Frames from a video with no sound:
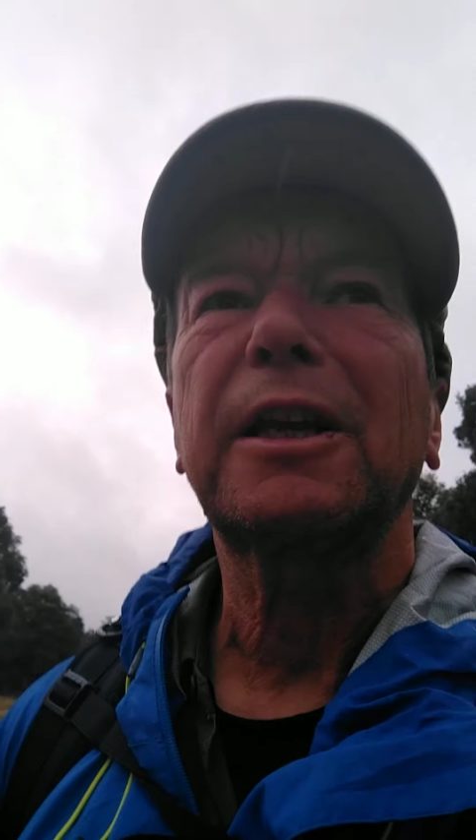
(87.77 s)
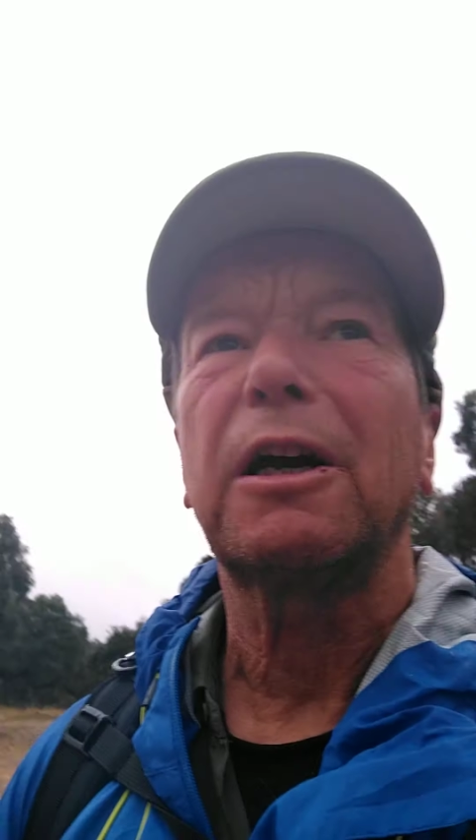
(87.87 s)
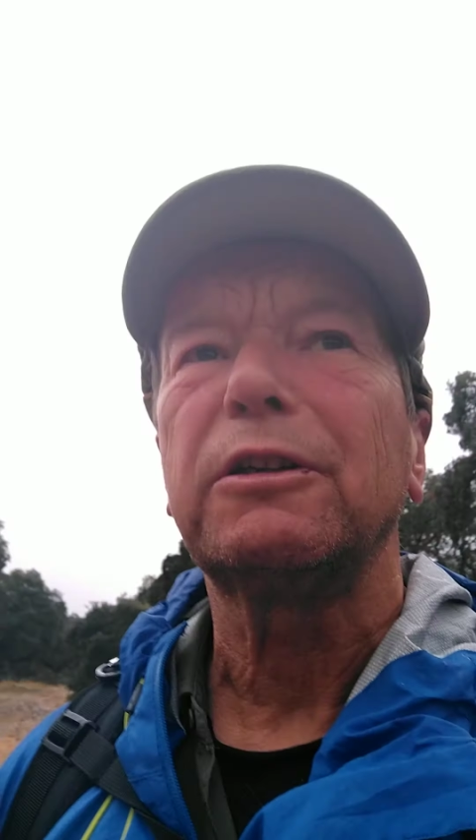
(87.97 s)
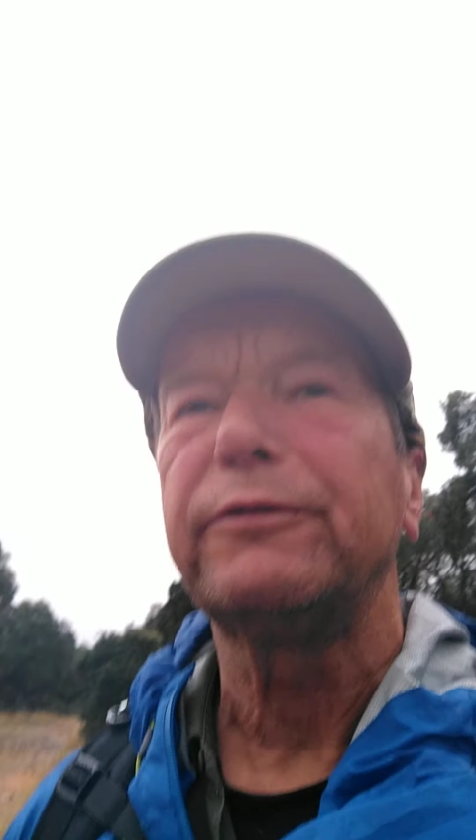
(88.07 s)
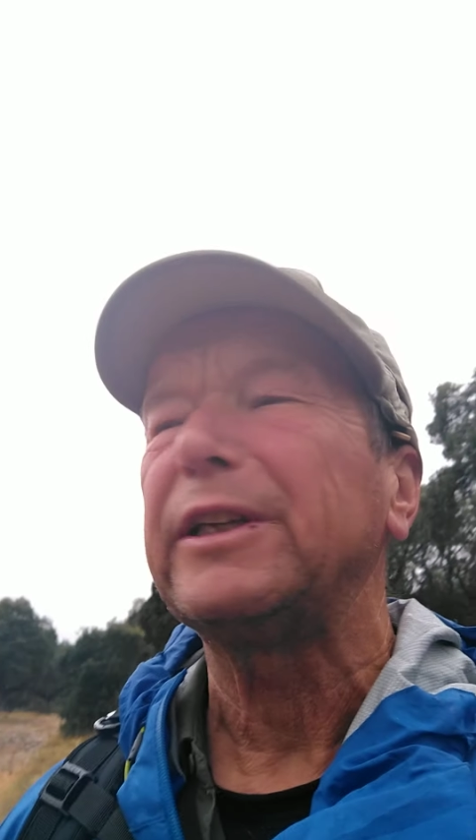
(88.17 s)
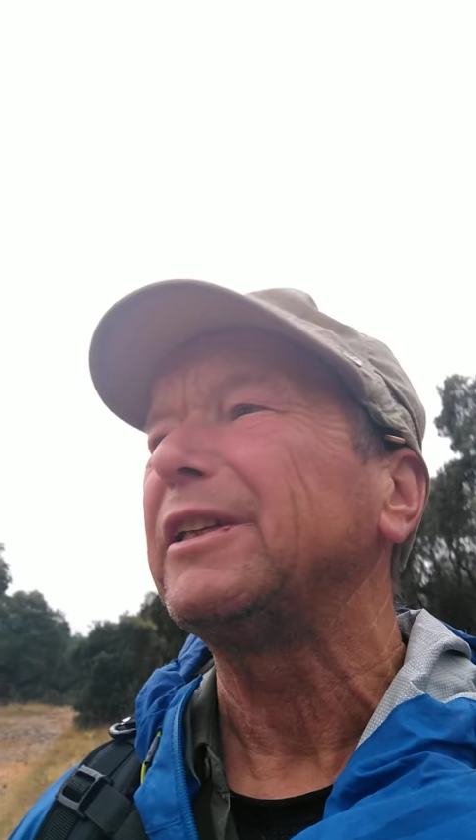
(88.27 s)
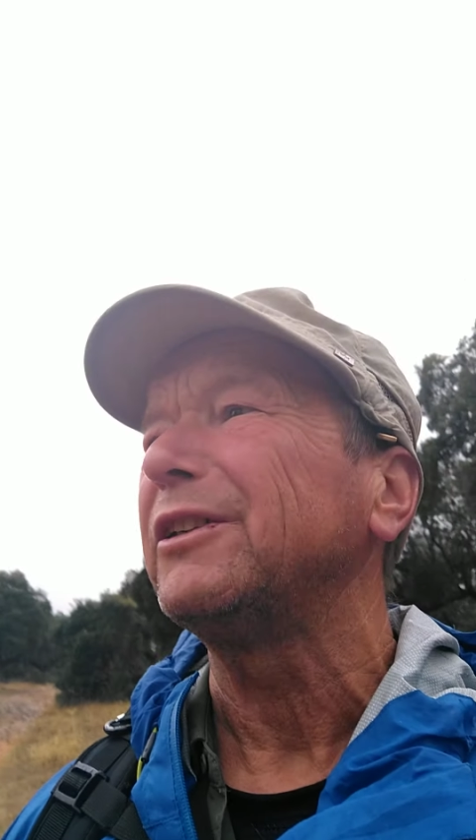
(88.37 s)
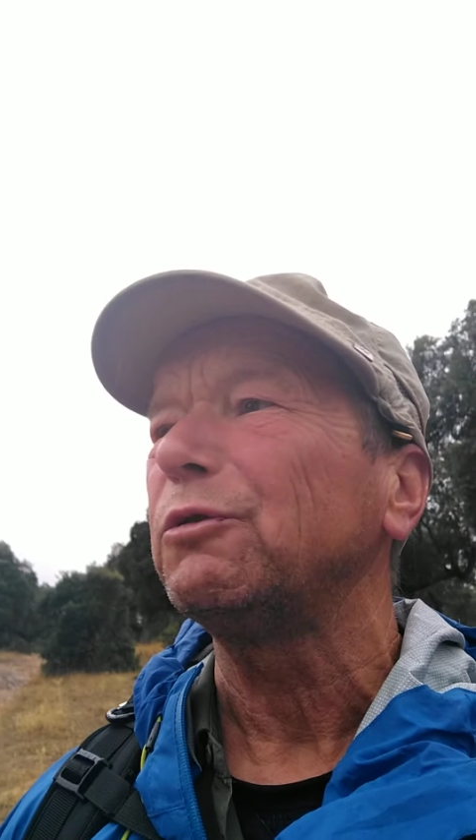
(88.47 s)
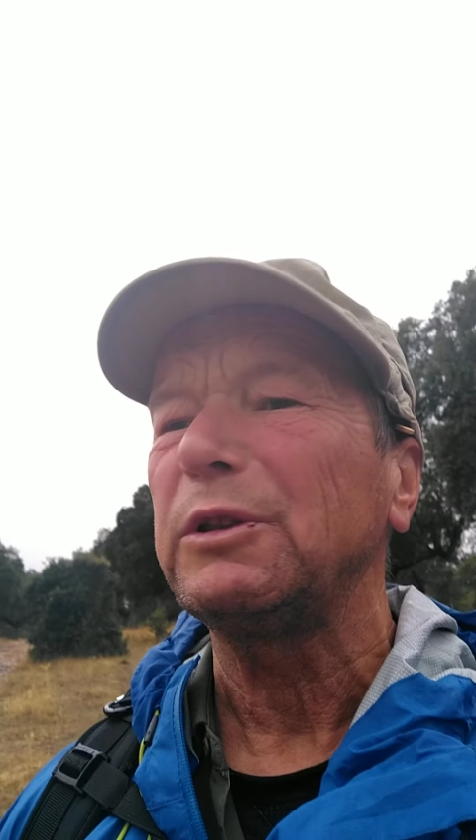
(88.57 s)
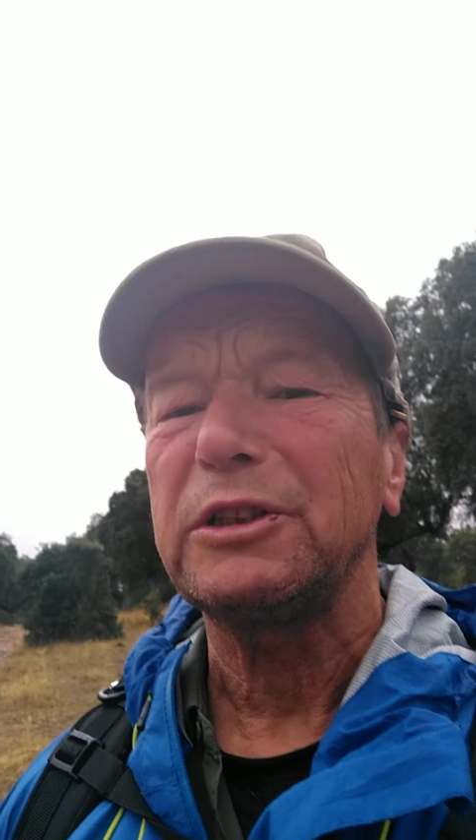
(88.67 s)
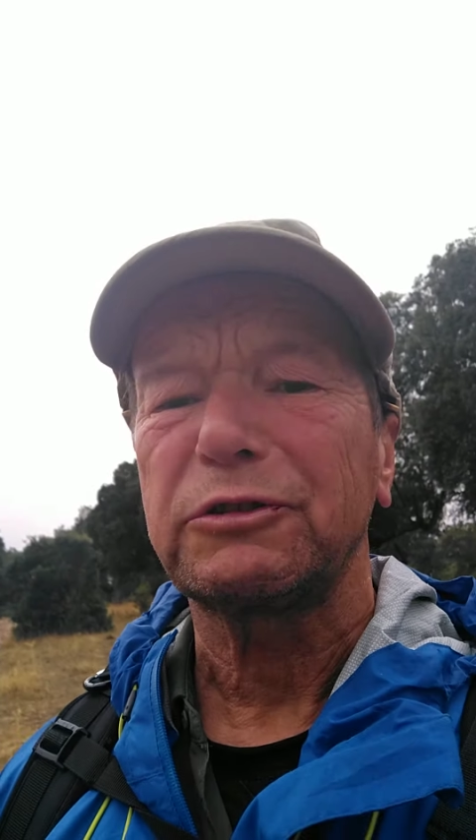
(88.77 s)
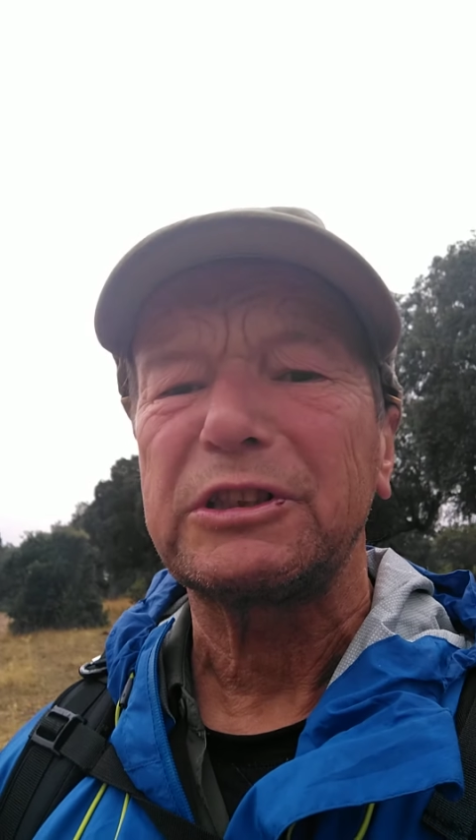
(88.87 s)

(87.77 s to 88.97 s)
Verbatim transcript: COVID and all these